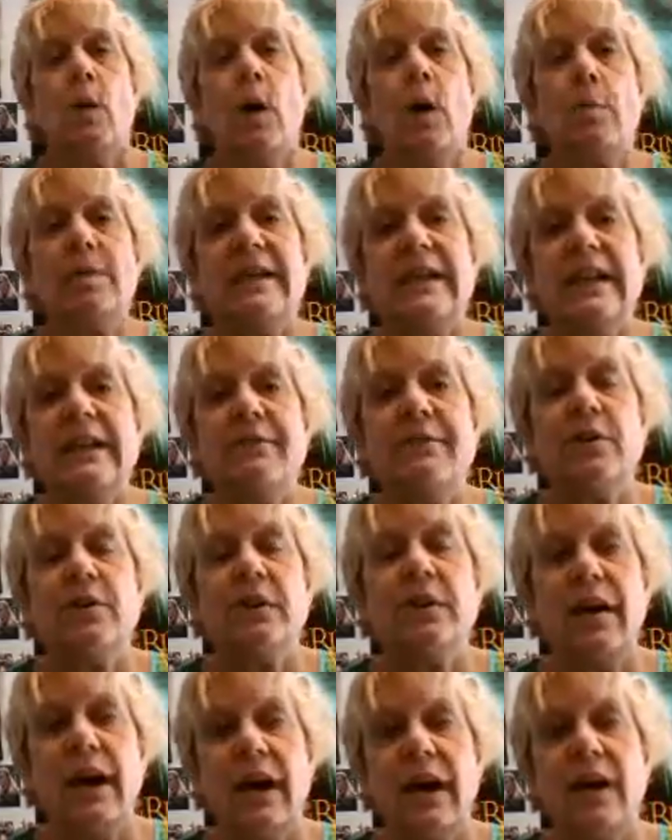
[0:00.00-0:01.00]
Well, believe it
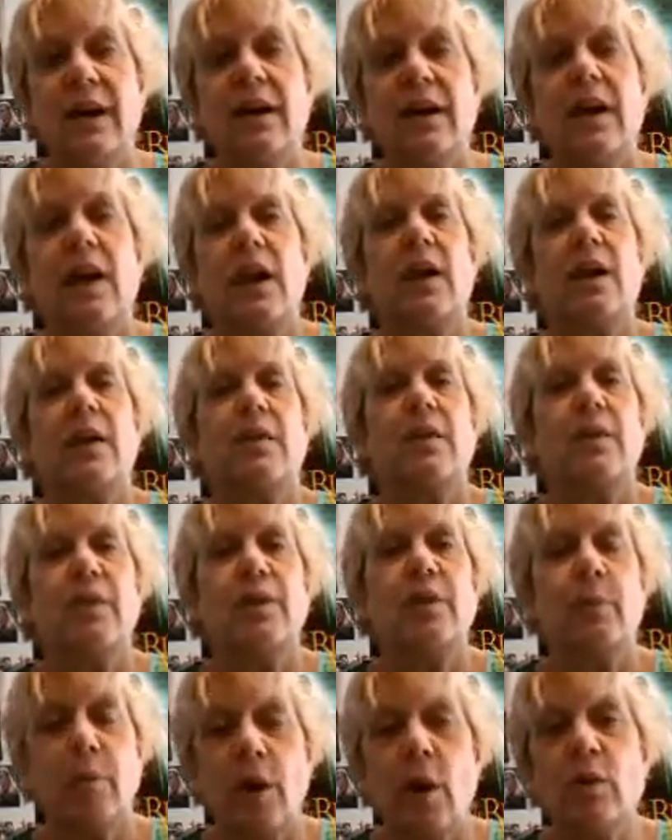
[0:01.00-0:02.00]
or not,
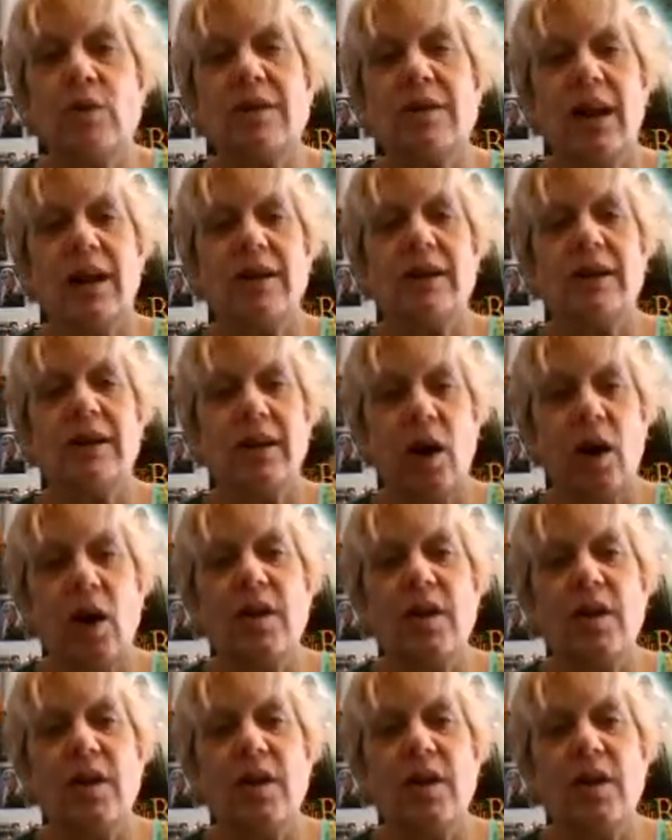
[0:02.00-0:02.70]
the proton